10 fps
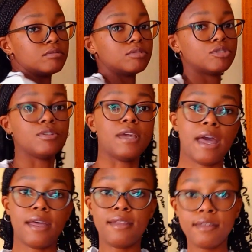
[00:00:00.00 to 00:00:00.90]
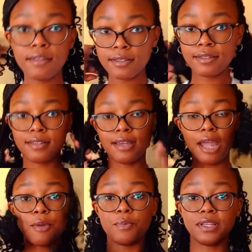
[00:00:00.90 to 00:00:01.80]
So yeah,
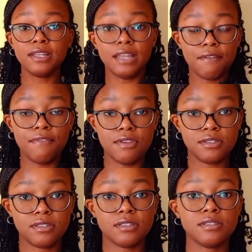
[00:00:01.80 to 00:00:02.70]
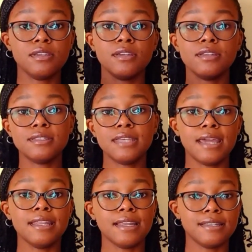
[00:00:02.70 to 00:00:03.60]
I really love this.
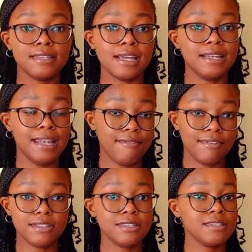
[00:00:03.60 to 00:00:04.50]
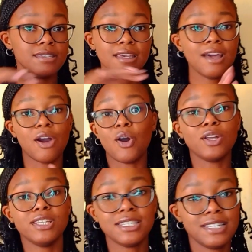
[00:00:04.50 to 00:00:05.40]
10 out of 10, love it.
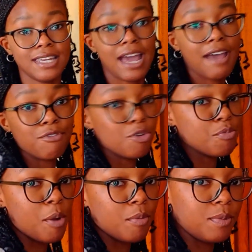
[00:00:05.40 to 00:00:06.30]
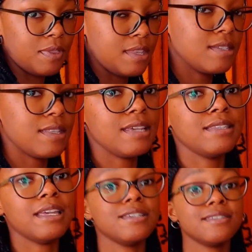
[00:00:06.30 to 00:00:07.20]
Honestly, I have no problem with these things.
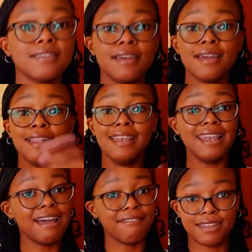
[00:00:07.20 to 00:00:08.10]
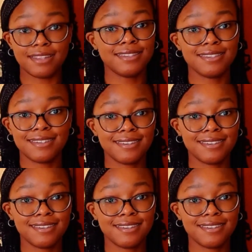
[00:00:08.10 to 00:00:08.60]
I just love it.